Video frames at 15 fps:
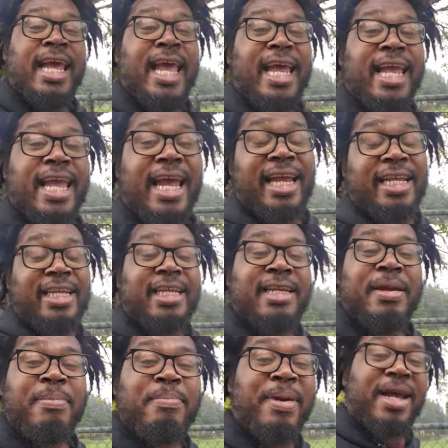and get
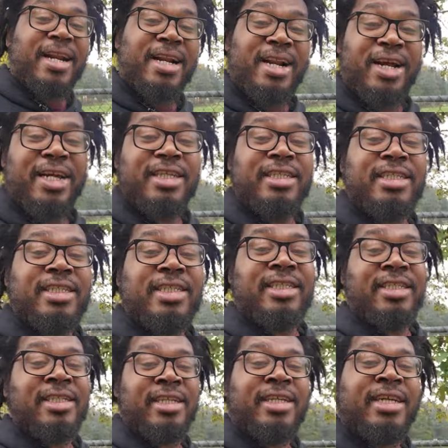better lunch,
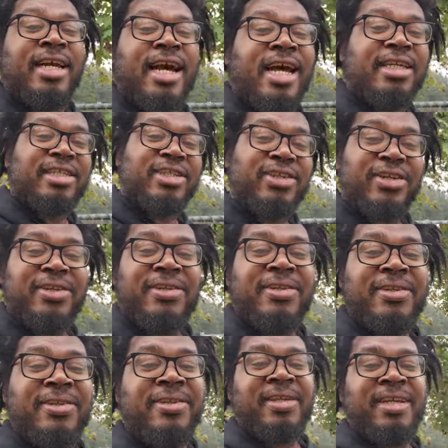hustle,
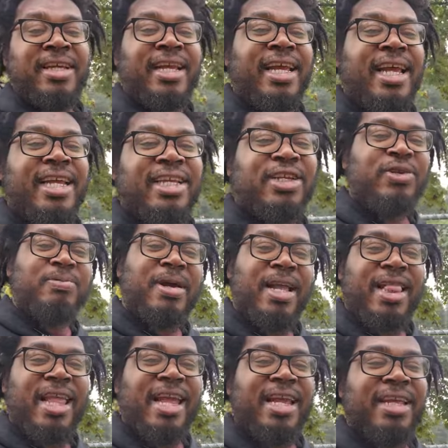and do my
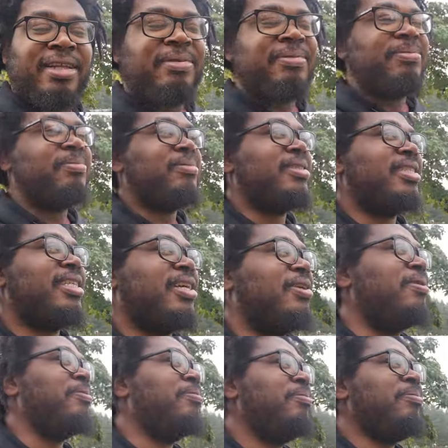thing.
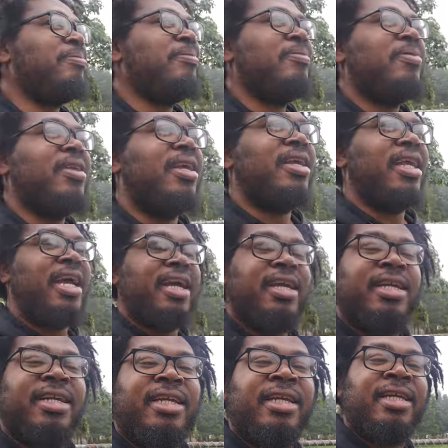So, yeah.
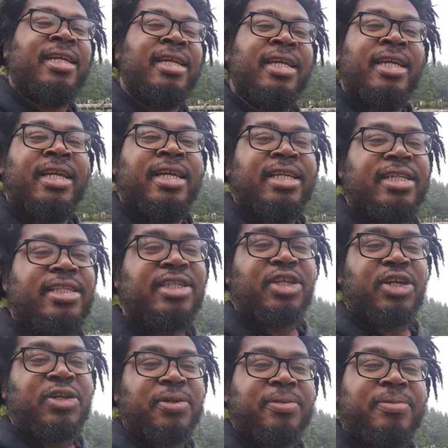
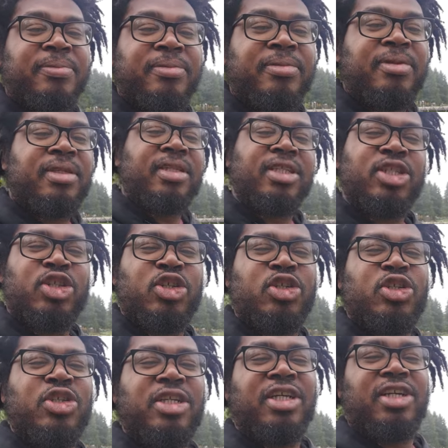So, it's good
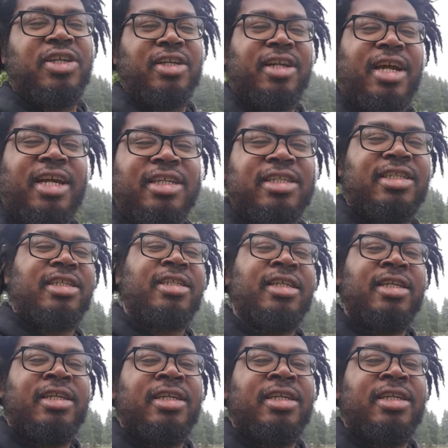to eat good lunch.